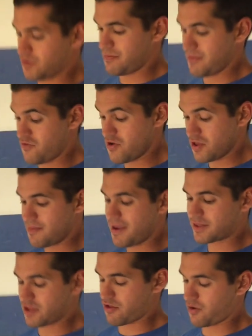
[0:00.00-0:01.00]
really
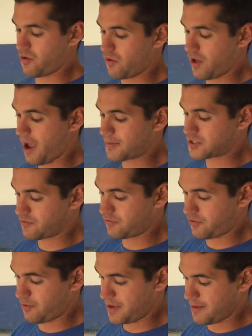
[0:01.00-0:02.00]
make this a cool option
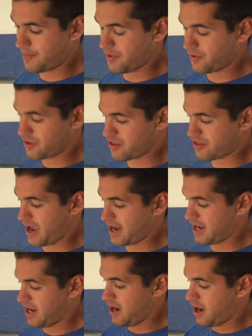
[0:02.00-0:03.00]
for people is
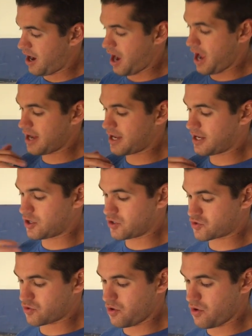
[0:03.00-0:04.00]
that I can
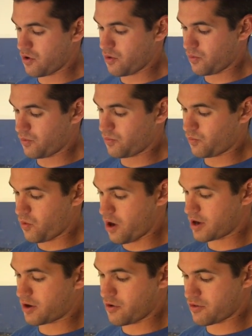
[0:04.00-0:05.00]
control
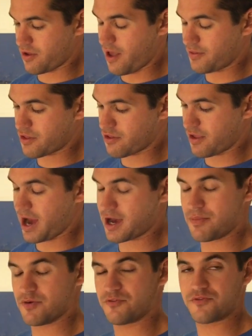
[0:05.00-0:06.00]
what goes on the site. I
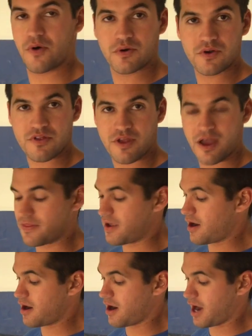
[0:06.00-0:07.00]
could put photos on
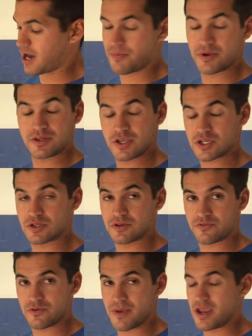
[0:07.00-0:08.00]
there. I could put additional
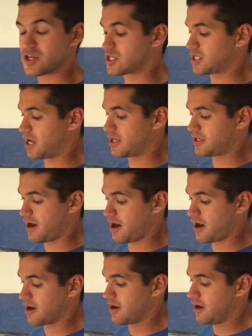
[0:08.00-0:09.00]
information on
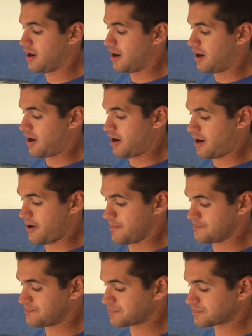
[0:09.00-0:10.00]
there.
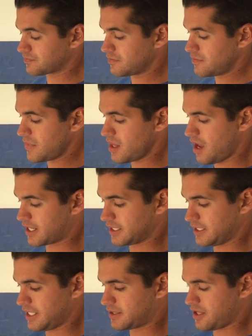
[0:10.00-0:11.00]
I
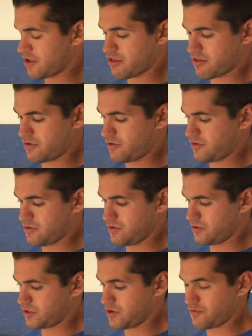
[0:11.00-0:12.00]
can link this
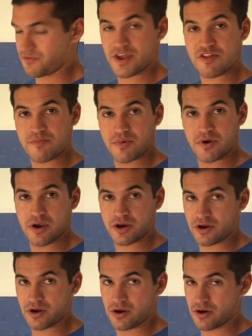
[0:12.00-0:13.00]
to your
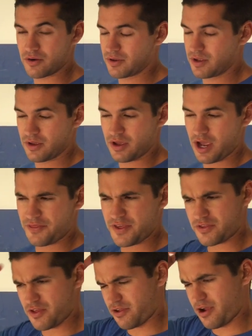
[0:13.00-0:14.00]
Facebook, or I
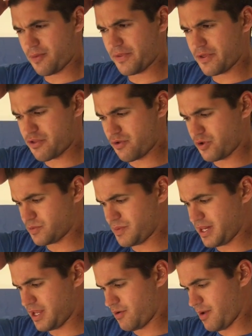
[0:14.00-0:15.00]
think there's a couple other social
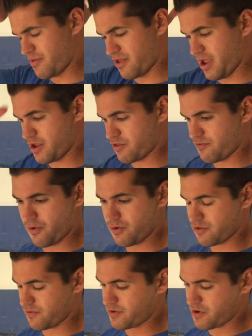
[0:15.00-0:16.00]
media websites,
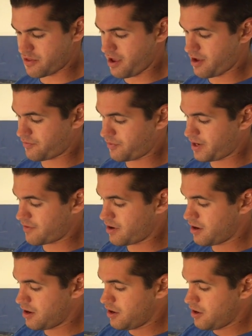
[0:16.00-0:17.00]
photos of yourself,
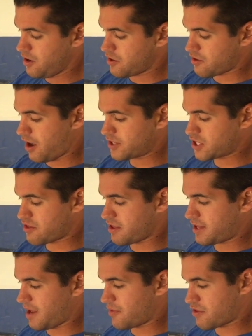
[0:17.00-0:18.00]
whatever. So I just
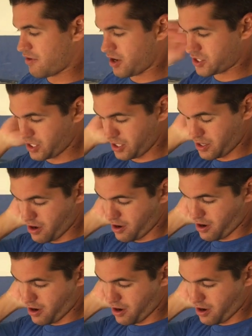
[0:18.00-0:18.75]
did a demonstration.